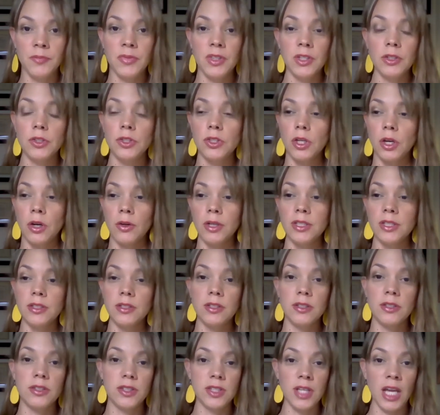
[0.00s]
So it's the
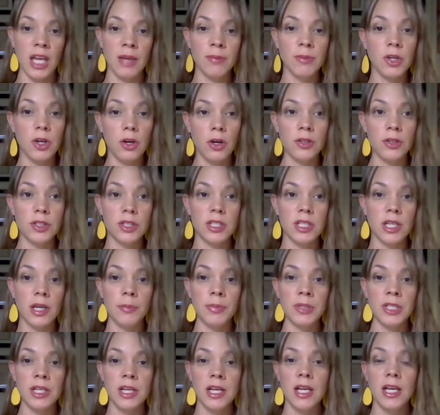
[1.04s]
same concept,